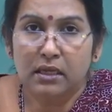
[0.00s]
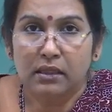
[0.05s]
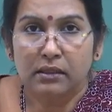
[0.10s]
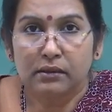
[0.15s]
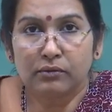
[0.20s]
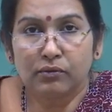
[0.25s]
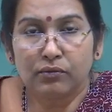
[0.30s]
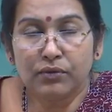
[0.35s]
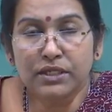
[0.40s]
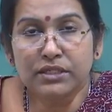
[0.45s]

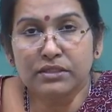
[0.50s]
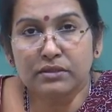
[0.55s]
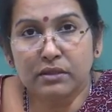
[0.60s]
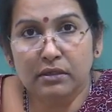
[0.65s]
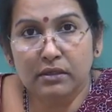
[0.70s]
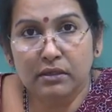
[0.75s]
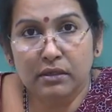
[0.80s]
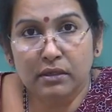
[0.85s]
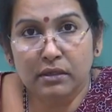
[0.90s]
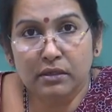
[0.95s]
which
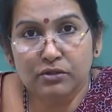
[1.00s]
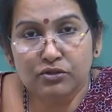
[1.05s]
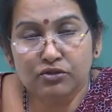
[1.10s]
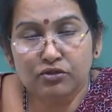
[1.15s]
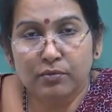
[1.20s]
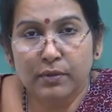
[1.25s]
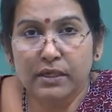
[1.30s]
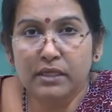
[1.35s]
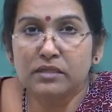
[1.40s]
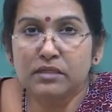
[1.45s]

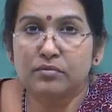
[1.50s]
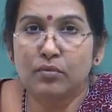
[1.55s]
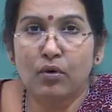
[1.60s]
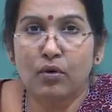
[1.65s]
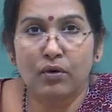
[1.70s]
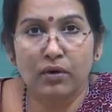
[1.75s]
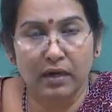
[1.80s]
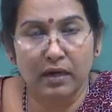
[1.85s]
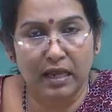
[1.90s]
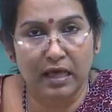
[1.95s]
instrument is
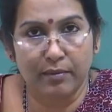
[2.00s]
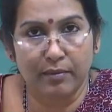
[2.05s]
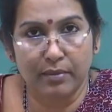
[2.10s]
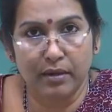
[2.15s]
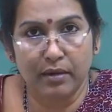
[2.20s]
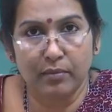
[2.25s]
more reliable,